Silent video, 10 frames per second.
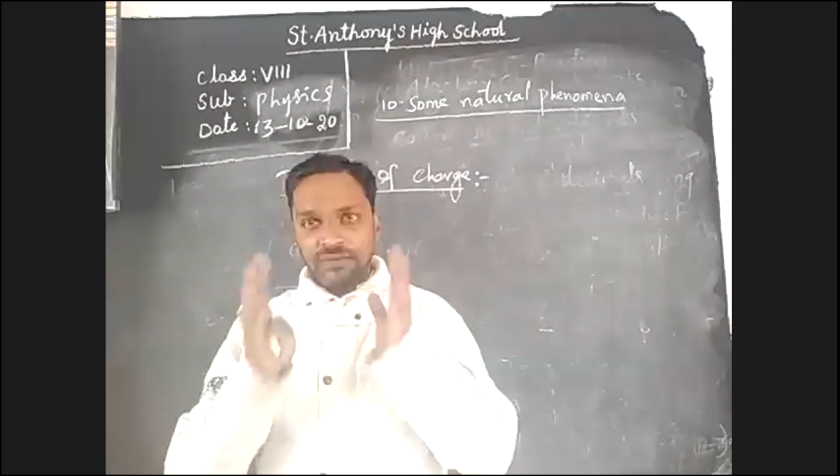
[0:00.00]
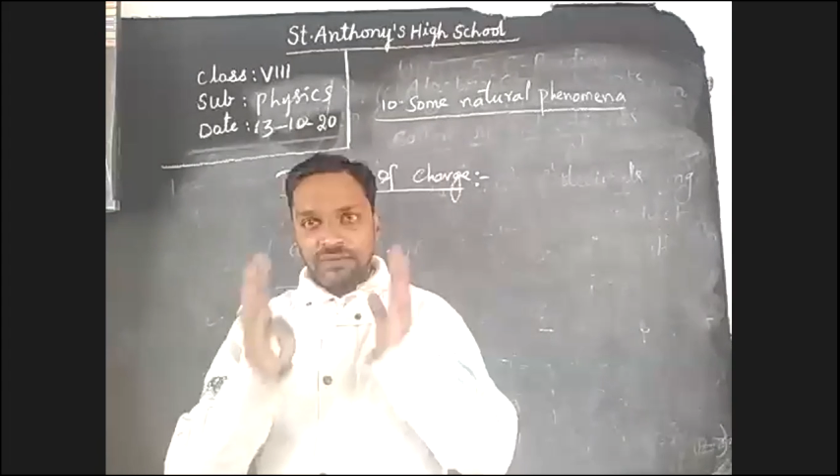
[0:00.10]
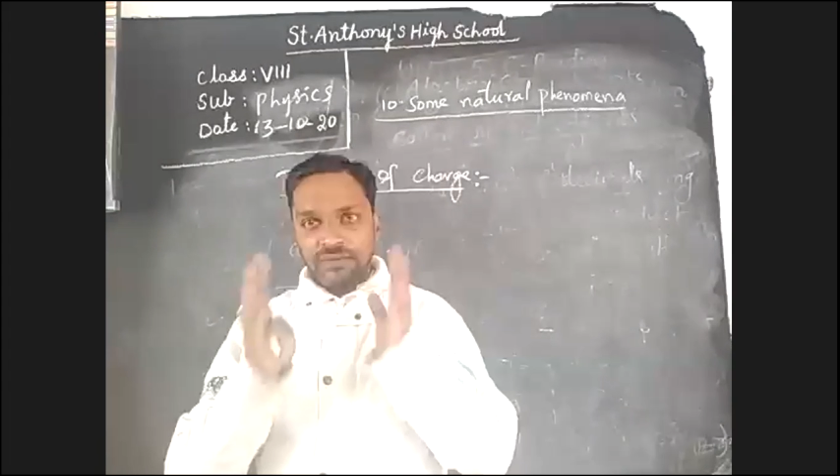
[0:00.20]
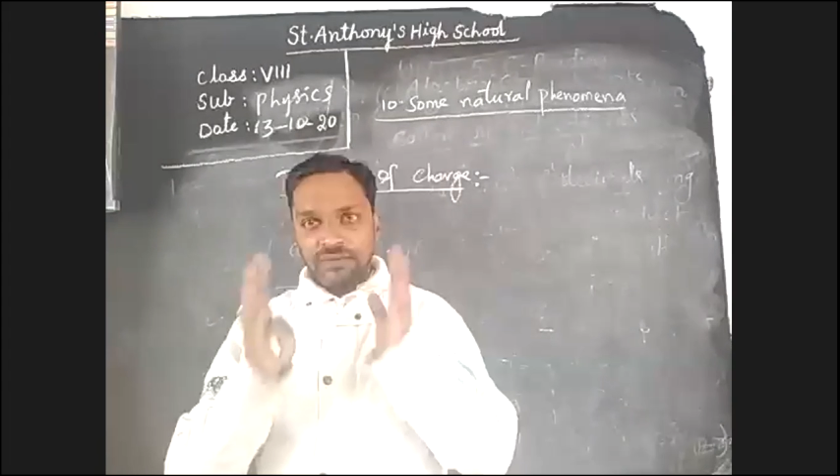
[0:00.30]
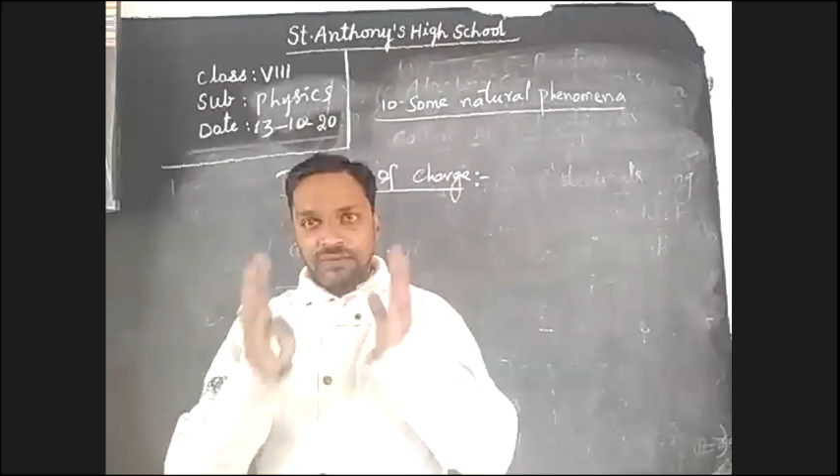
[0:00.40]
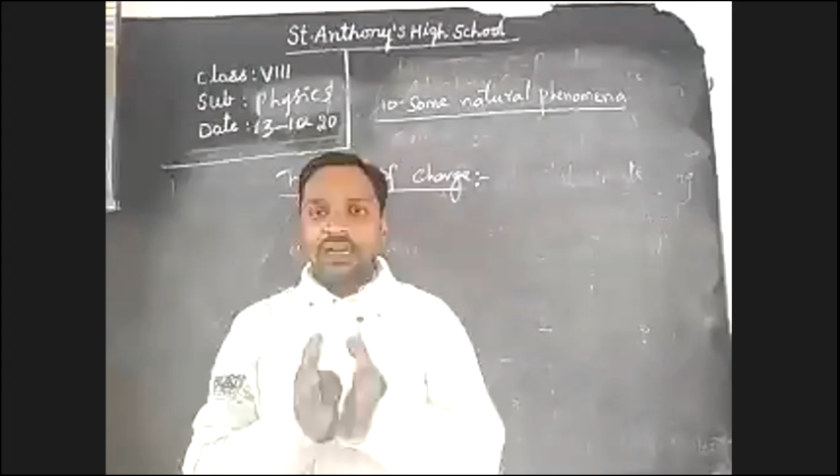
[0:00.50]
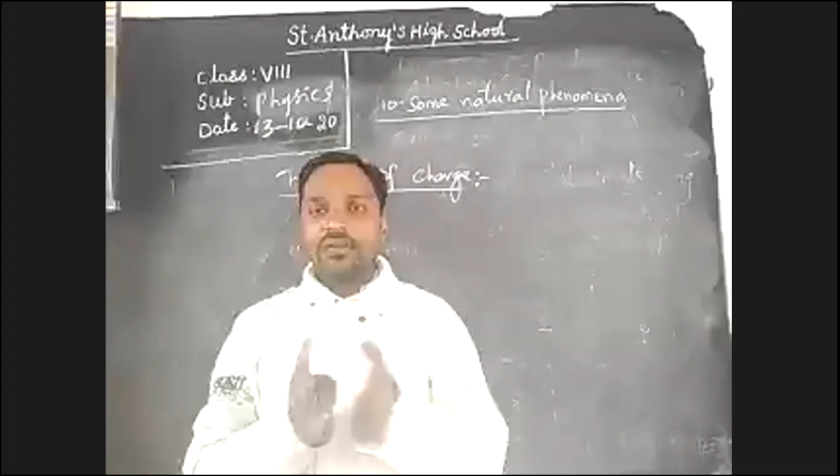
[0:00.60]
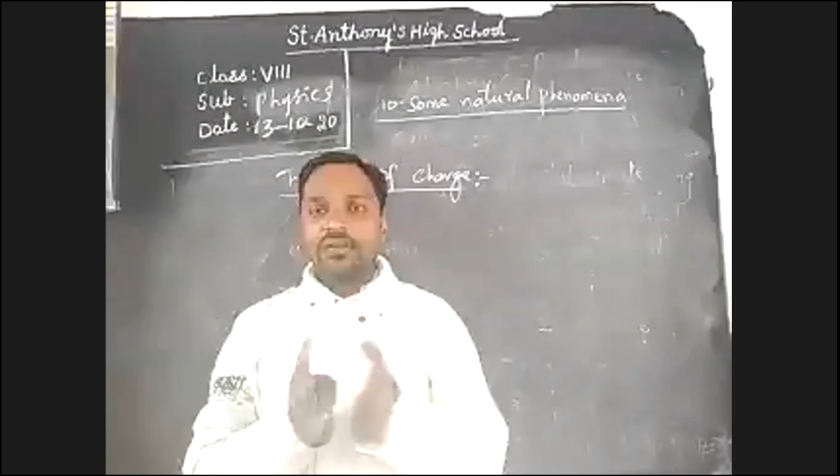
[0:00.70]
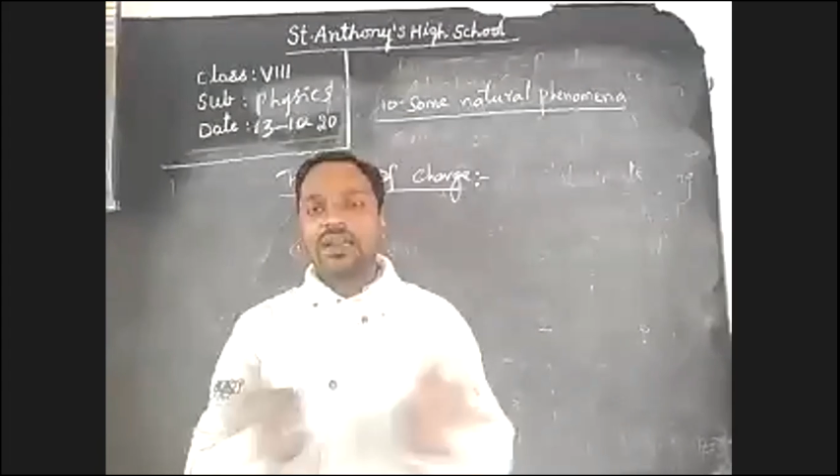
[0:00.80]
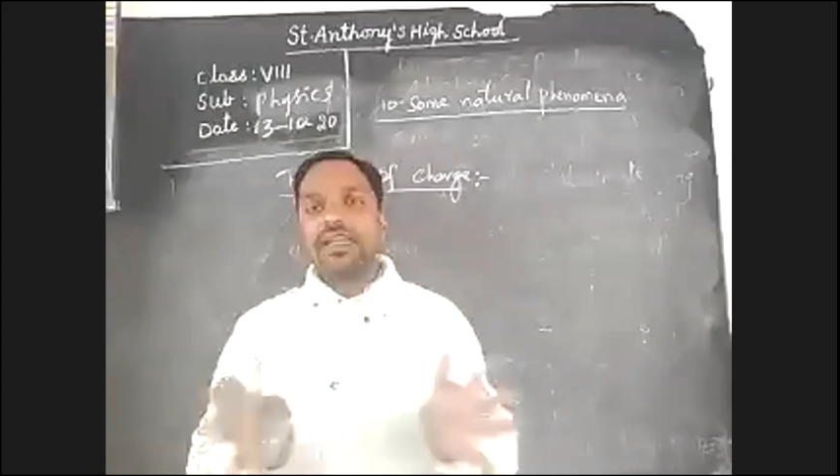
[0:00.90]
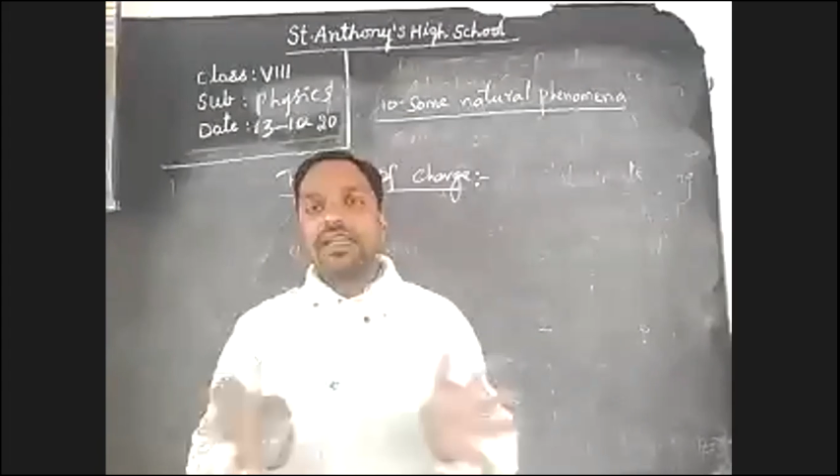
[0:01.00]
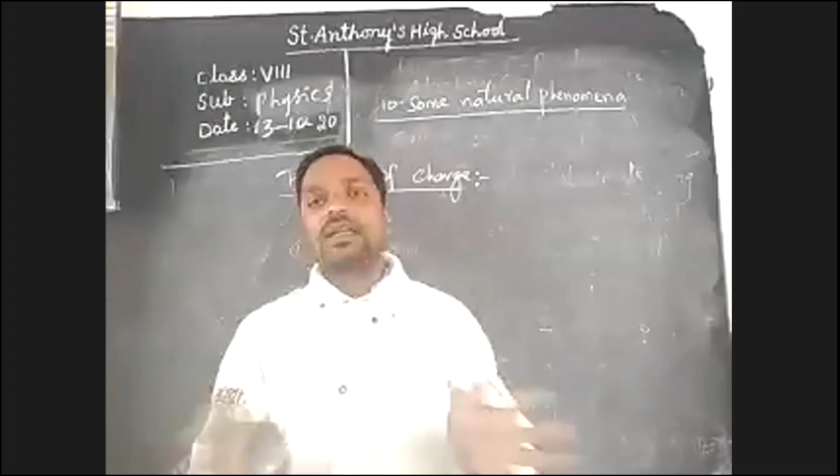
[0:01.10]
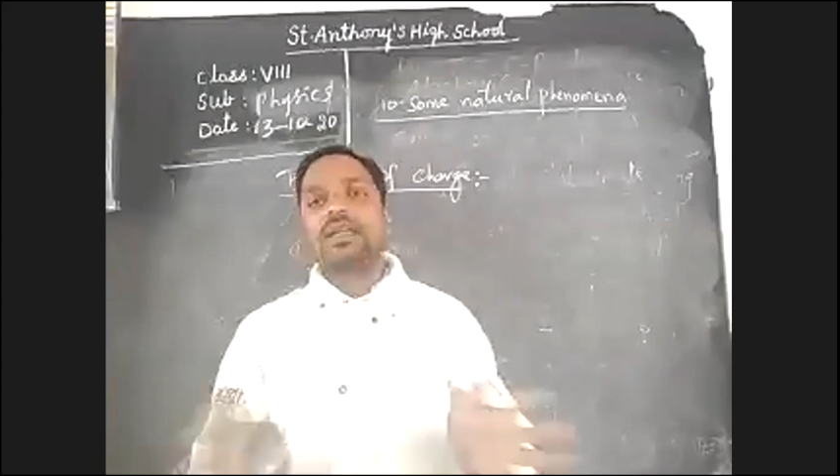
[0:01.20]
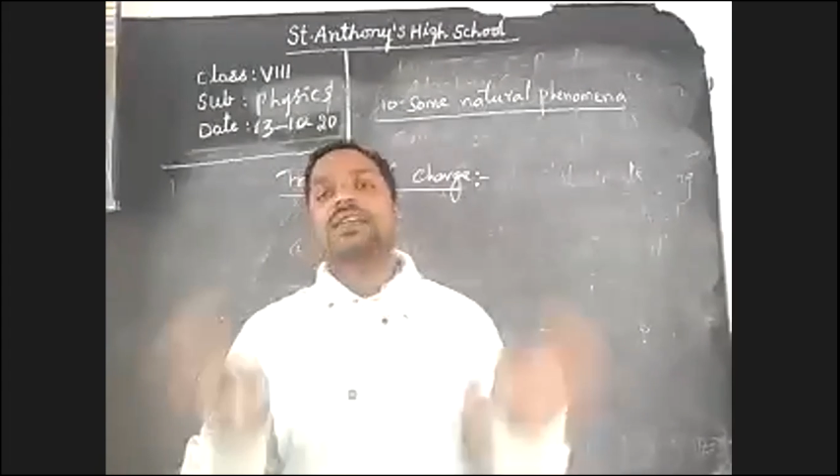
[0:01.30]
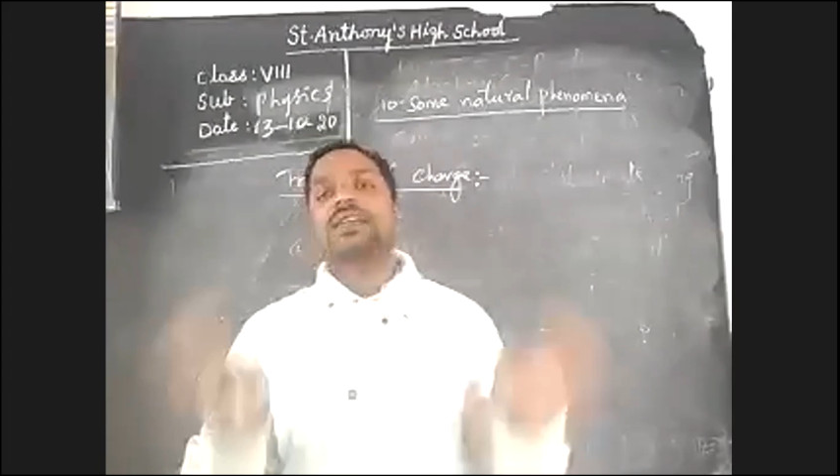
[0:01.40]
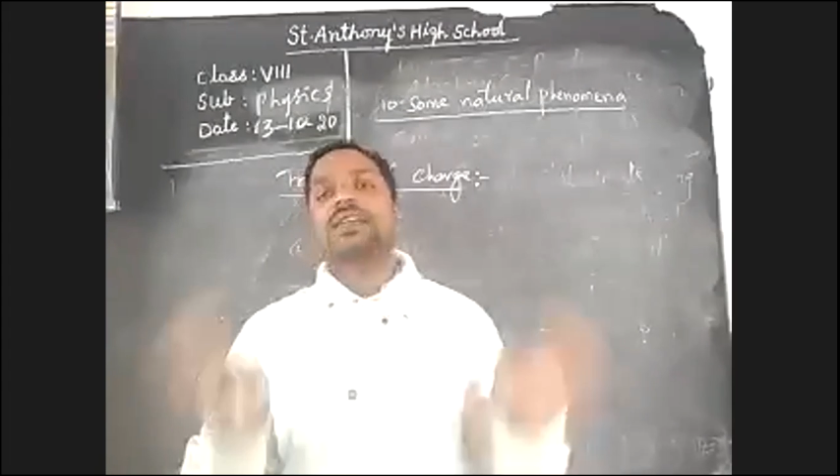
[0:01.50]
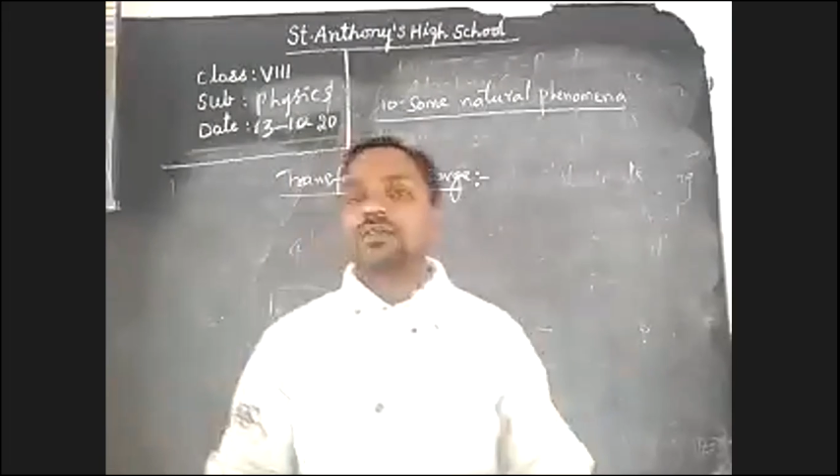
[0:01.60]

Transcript: And will get cracks also.